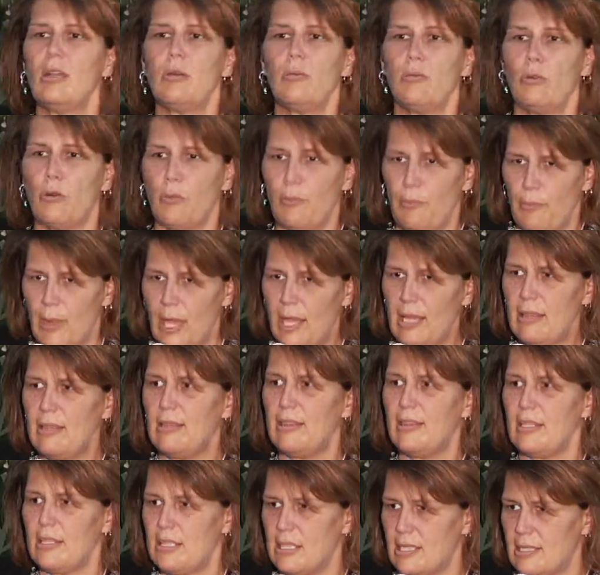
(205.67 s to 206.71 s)
will
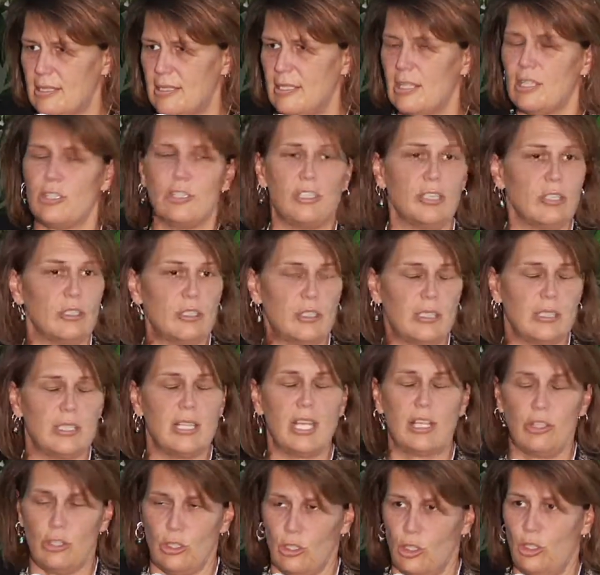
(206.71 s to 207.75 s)
make the decisions
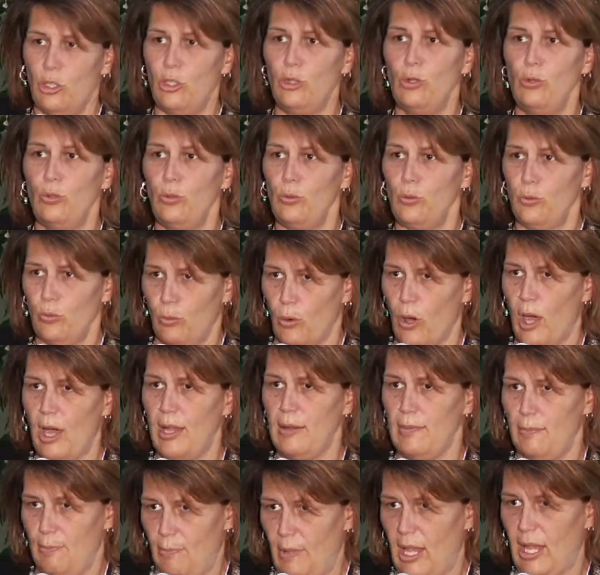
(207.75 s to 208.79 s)
that you want
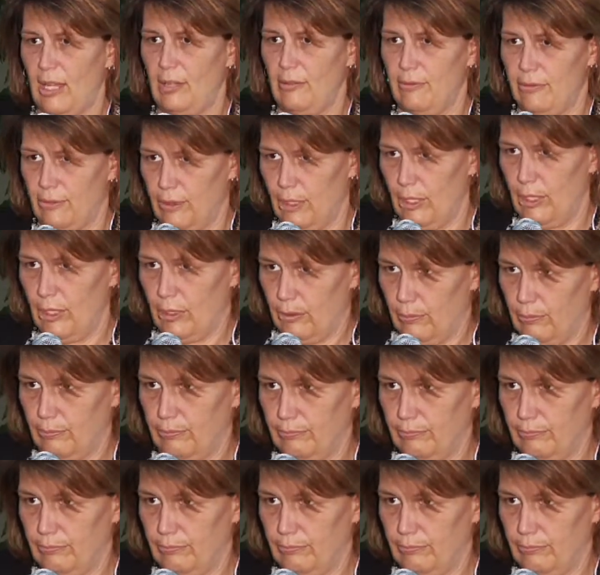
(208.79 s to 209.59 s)
made for you.